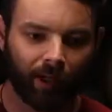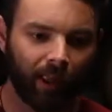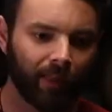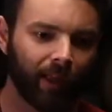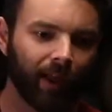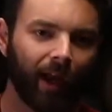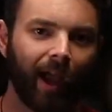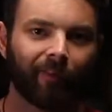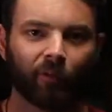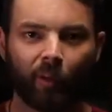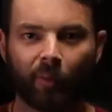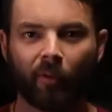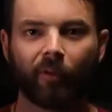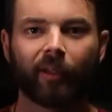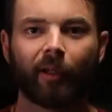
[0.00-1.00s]
and then after we
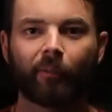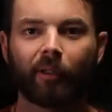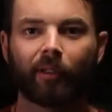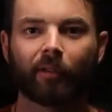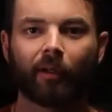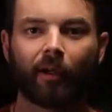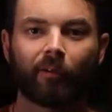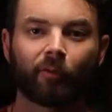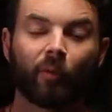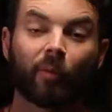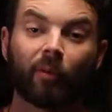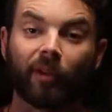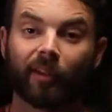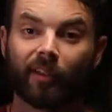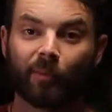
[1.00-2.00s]
pulled that beer off, we
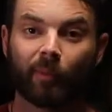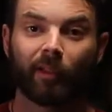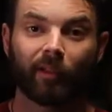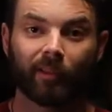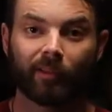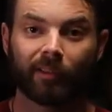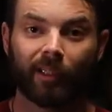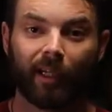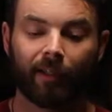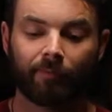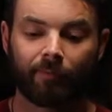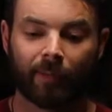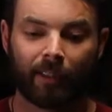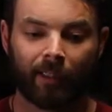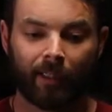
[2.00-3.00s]
put this beer inside,
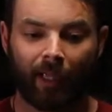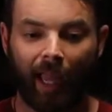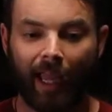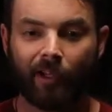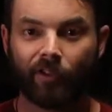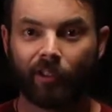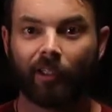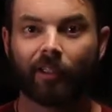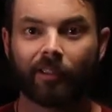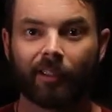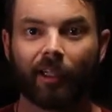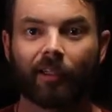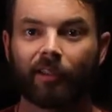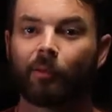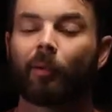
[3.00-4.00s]
aged it
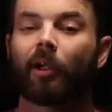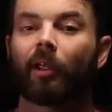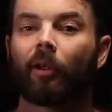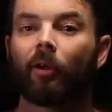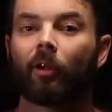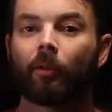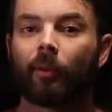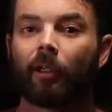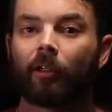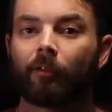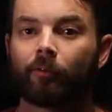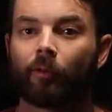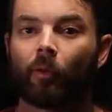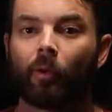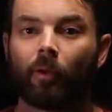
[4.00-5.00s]
inside this American oak barrel
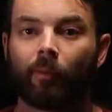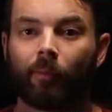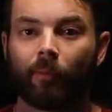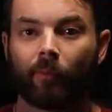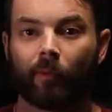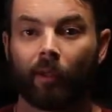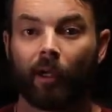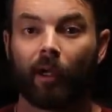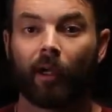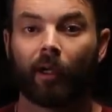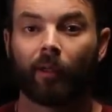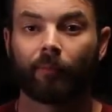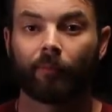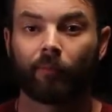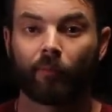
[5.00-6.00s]
for
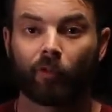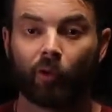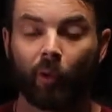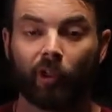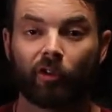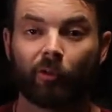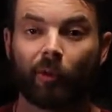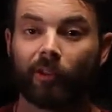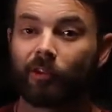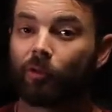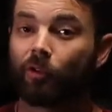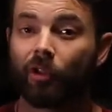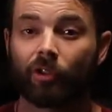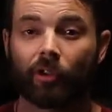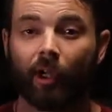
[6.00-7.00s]
22 months, so
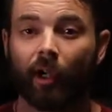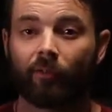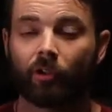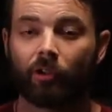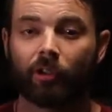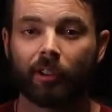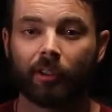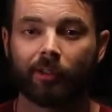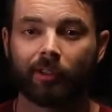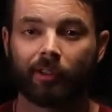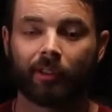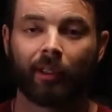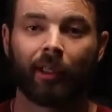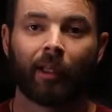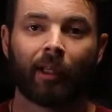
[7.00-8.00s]
just shy of 2 years.
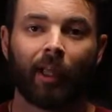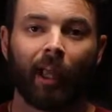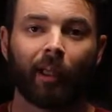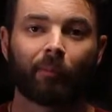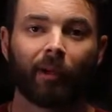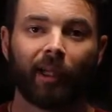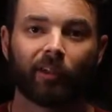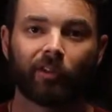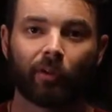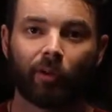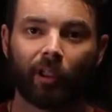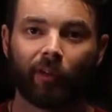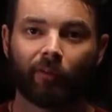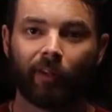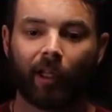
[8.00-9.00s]
And by
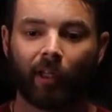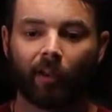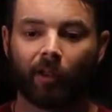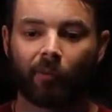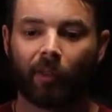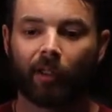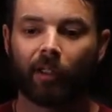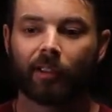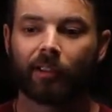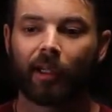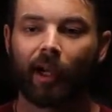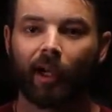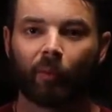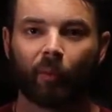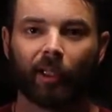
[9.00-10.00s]
doing it for that long period of
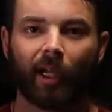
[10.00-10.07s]
time, we